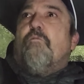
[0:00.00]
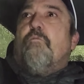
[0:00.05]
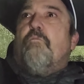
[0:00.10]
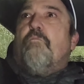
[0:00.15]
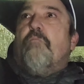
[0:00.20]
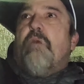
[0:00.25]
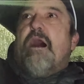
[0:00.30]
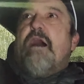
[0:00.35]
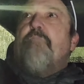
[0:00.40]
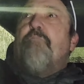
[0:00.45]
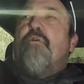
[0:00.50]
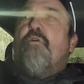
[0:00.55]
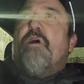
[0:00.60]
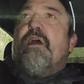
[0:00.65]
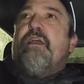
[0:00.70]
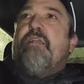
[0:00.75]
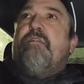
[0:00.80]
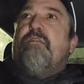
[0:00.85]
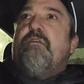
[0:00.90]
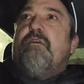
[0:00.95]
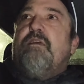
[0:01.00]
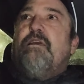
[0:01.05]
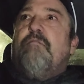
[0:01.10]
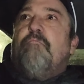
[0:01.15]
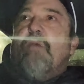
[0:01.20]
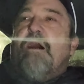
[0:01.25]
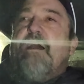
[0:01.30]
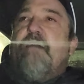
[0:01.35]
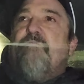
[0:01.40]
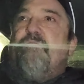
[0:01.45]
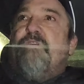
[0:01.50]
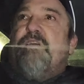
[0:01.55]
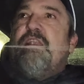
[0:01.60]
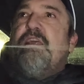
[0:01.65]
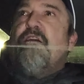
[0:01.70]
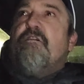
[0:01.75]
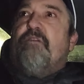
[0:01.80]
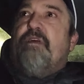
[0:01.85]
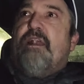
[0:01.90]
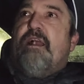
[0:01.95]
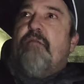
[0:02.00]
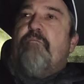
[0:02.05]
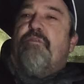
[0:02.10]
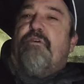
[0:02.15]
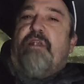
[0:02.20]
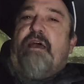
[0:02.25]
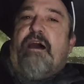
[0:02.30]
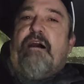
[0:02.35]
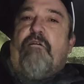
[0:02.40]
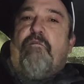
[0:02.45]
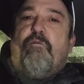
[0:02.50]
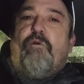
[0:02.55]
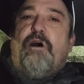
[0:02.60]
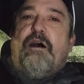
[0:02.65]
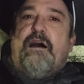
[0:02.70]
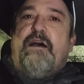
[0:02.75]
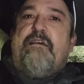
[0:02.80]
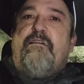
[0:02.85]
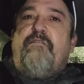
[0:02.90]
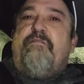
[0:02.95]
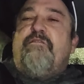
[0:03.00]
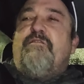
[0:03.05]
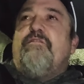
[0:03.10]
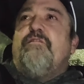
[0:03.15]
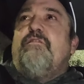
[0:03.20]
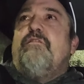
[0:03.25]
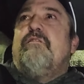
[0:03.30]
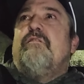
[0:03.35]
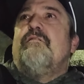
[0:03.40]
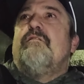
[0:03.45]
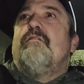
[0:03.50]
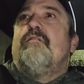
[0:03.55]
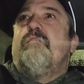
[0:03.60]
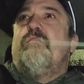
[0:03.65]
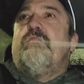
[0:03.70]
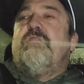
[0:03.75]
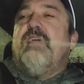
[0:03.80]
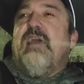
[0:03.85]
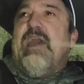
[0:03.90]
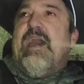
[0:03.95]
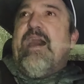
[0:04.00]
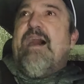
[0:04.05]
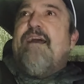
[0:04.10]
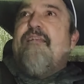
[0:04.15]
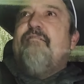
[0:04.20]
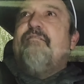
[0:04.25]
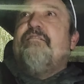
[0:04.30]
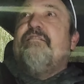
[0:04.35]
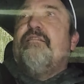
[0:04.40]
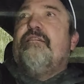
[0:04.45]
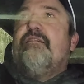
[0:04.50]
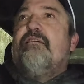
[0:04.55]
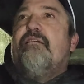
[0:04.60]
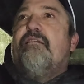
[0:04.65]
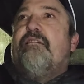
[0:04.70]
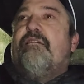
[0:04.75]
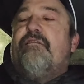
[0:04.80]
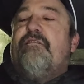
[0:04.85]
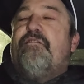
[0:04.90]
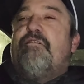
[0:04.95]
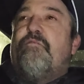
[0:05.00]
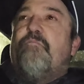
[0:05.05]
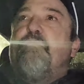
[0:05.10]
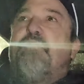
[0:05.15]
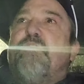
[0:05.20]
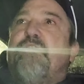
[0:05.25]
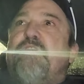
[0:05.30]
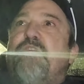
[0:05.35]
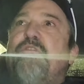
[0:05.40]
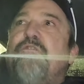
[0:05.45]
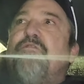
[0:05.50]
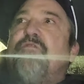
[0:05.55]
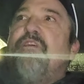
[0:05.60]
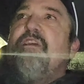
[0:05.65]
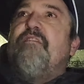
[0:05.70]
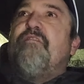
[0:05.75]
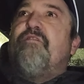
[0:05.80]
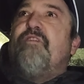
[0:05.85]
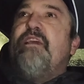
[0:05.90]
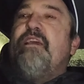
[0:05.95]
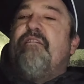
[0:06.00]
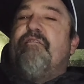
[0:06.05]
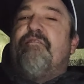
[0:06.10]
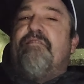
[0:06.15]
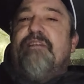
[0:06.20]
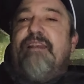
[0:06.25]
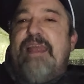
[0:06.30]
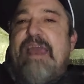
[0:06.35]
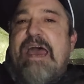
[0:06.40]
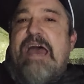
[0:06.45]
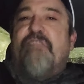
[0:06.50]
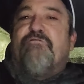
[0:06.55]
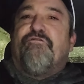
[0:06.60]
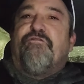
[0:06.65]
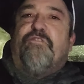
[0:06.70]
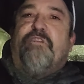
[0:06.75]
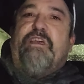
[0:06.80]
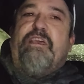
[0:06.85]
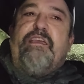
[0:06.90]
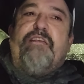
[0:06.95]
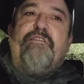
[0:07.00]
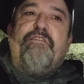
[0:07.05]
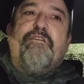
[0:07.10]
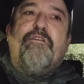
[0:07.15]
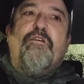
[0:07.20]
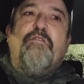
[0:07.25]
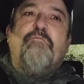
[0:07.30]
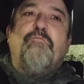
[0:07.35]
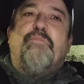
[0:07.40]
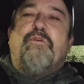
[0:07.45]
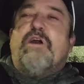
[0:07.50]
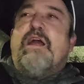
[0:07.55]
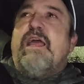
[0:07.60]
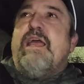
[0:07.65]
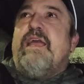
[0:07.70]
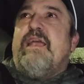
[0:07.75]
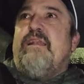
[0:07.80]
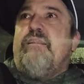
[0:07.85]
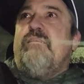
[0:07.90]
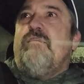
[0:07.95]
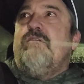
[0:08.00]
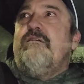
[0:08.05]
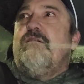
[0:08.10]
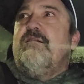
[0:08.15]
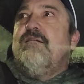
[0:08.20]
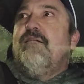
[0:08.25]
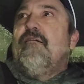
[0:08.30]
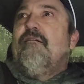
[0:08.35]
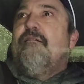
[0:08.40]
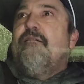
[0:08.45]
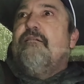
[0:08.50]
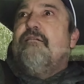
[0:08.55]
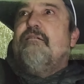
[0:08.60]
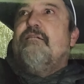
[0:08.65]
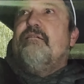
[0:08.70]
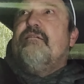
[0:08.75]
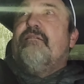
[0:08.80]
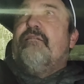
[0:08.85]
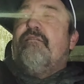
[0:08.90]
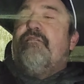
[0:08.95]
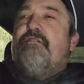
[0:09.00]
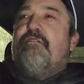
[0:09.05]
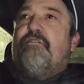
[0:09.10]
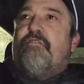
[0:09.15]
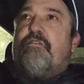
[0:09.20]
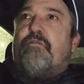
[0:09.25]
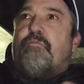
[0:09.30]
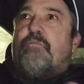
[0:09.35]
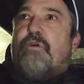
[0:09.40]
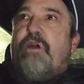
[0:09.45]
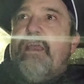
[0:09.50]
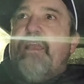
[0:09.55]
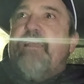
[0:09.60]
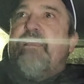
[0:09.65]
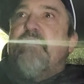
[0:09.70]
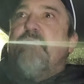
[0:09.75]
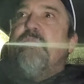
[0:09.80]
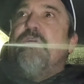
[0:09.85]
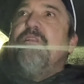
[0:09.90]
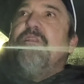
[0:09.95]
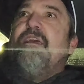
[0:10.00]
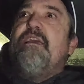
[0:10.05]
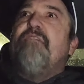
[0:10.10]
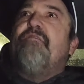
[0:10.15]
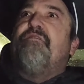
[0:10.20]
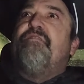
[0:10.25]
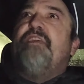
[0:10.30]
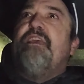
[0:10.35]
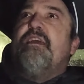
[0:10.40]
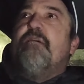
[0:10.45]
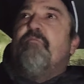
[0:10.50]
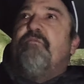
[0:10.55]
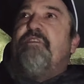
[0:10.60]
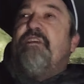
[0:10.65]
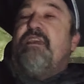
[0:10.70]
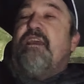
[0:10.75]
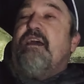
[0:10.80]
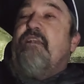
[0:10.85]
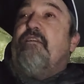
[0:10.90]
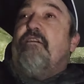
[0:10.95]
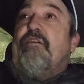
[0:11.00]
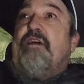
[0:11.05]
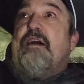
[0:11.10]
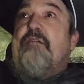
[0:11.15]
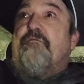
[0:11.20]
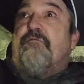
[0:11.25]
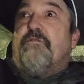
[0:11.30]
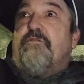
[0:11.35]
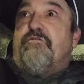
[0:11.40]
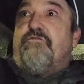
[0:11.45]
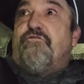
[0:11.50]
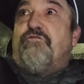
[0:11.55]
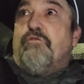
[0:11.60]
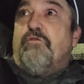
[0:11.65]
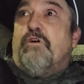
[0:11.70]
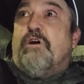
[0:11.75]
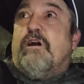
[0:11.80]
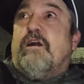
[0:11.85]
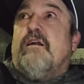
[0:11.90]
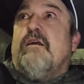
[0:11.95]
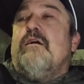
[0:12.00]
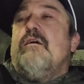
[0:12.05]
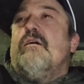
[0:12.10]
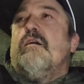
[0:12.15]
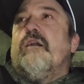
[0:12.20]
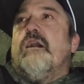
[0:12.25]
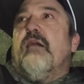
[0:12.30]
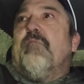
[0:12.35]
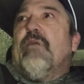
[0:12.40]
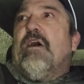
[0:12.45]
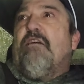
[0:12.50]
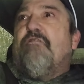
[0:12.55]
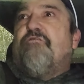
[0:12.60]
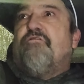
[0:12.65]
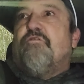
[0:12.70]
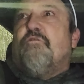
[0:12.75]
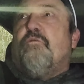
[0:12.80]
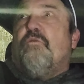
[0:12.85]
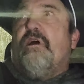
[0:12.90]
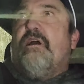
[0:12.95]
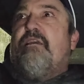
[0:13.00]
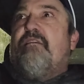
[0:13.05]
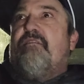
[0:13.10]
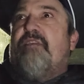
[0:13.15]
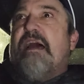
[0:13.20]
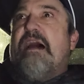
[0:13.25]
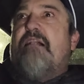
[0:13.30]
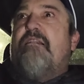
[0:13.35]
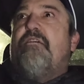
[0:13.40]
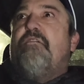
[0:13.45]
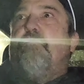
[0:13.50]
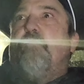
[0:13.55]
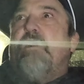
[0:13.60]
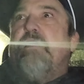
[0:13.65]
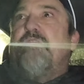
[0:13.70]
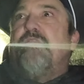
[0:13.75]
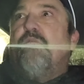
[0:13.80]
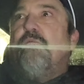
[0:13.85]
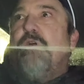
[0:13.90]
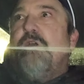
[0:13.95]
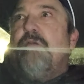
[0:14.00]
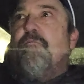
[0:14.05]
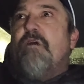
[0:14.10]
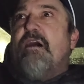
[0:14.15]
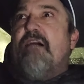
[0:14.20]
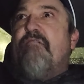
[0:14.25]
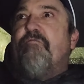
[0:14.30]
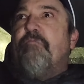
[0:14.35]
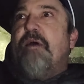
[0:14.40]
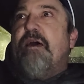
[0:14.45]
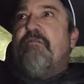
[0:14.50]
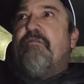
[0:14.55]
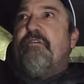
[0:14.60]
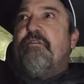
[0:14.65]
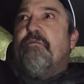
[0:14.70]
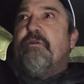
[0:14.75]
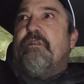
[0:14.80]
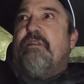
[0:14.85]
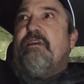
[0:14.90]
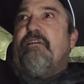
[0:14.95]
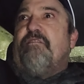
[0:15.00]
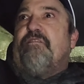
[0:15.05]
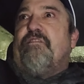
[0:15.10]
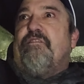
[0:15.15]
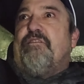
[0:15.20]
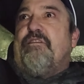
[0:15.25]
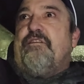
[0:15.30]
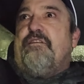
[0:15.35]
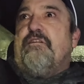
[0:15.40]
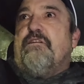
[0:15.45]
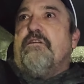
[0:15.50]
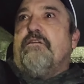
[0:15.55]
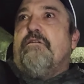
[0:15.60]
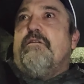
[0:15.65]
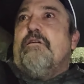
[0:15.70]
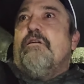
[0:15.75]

my point in my video that I put out was that you can produce these things naturally in your own brain. Your brain can release DMT, I know that for sure. I'm not sure exactly what the Wim Hof method releases in your